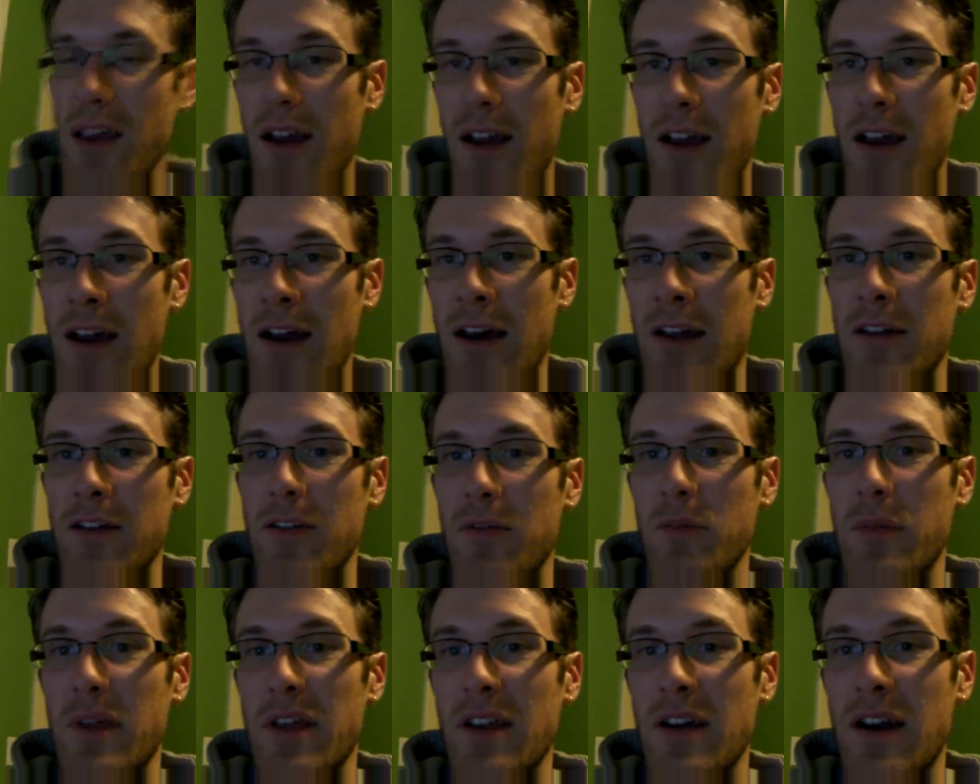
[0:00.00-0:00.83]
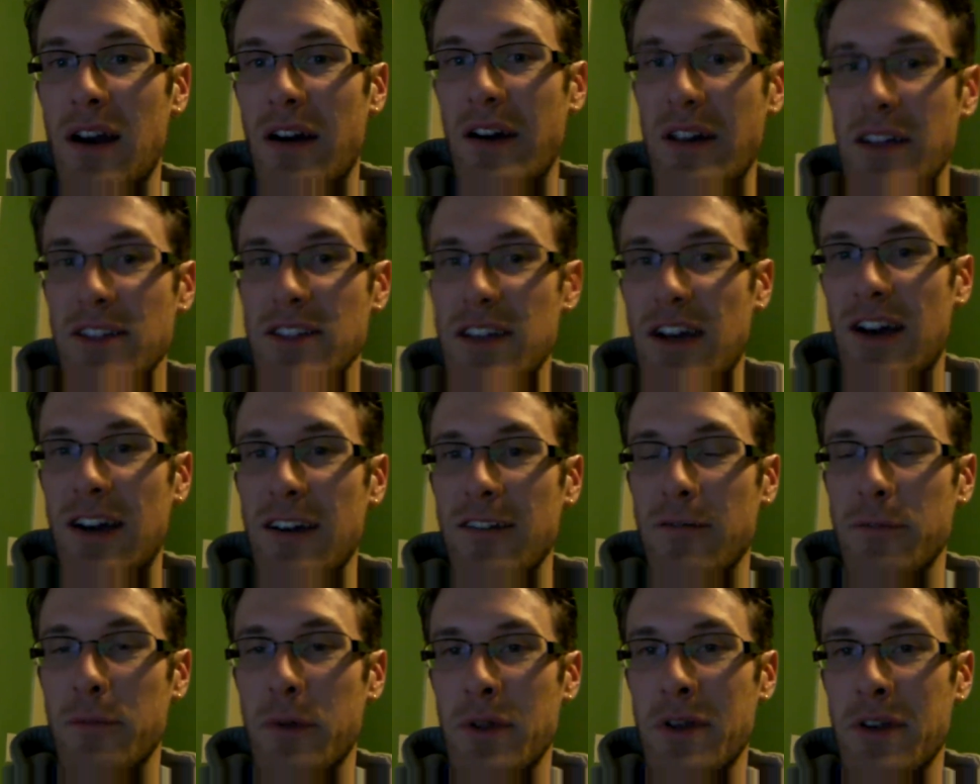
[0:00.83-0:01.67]
And because
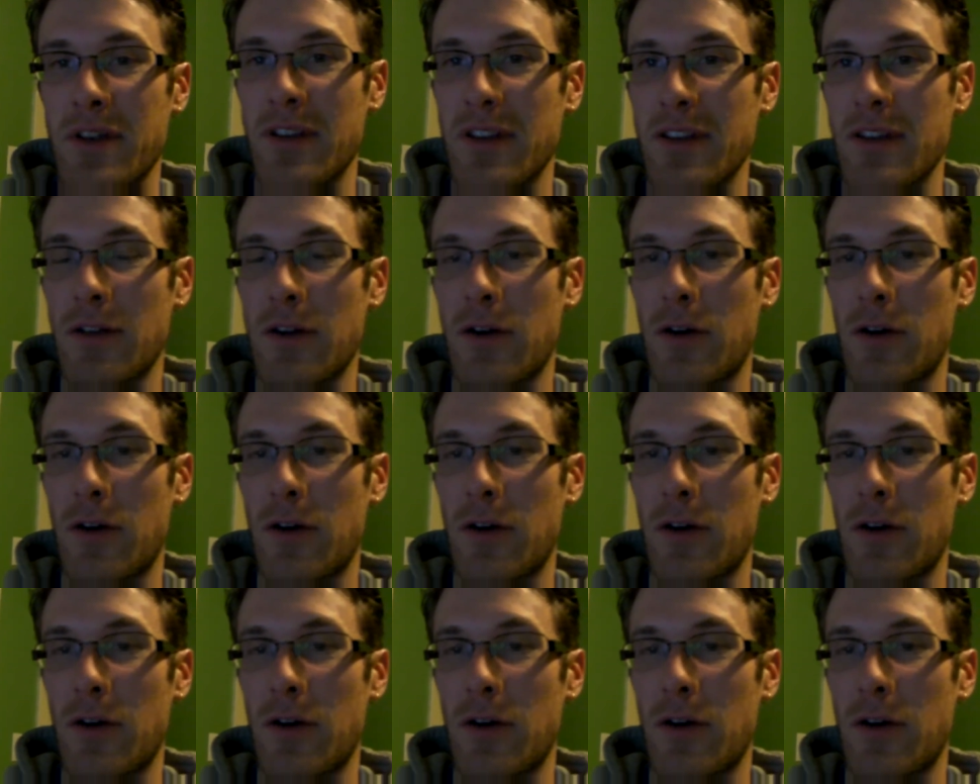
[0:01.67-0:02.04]
I've been